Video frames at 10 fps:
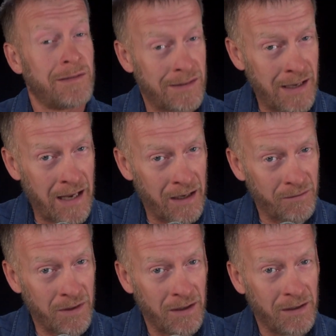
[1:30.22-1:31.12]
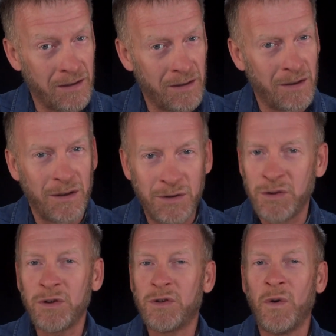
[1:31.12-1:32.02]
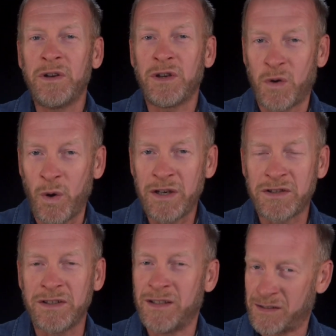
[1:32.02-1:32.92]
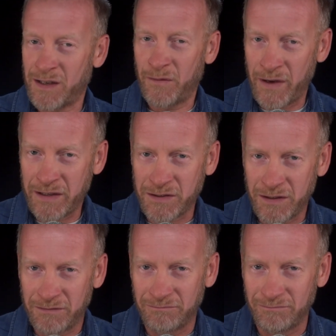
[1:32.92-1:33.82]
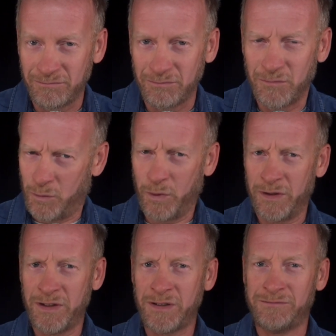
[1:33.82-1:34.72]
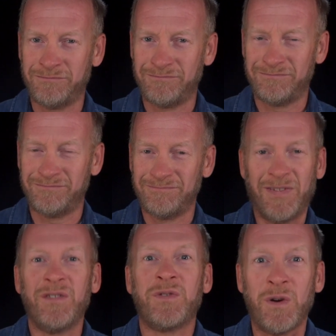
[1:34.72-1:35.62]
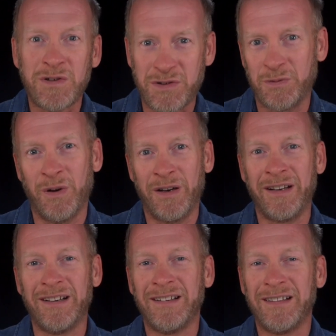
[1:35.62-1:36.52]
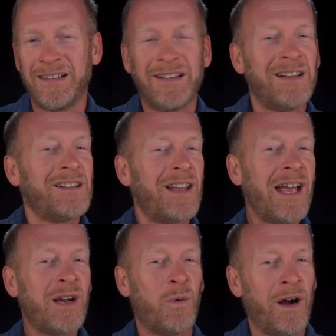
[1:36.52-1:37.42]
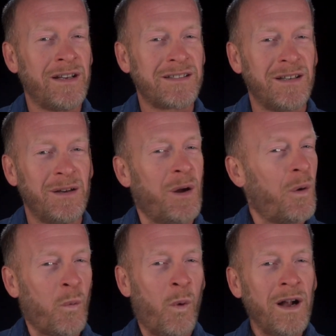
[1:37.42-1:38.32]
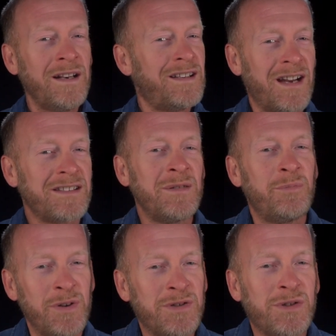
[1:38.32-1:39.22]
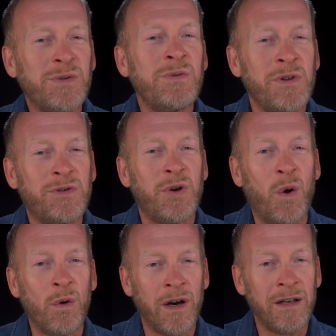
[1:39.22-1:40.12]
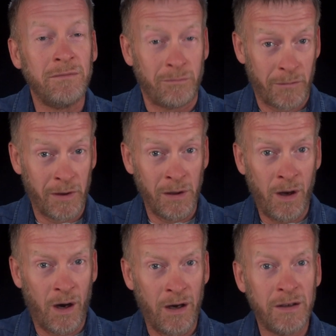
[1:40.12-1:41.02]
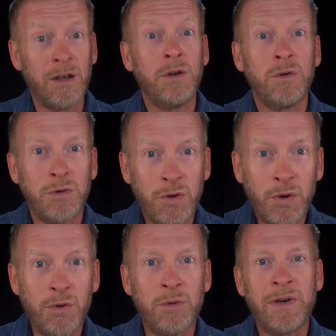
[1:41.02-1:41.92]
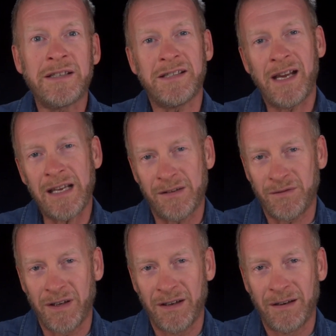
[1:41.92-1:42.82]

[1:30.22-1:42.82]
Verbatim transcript: saved, you're going to question his salvation, wouldn't you? Of course you would. Likewise, one doesn't pursue the Torah, the law, to be saved.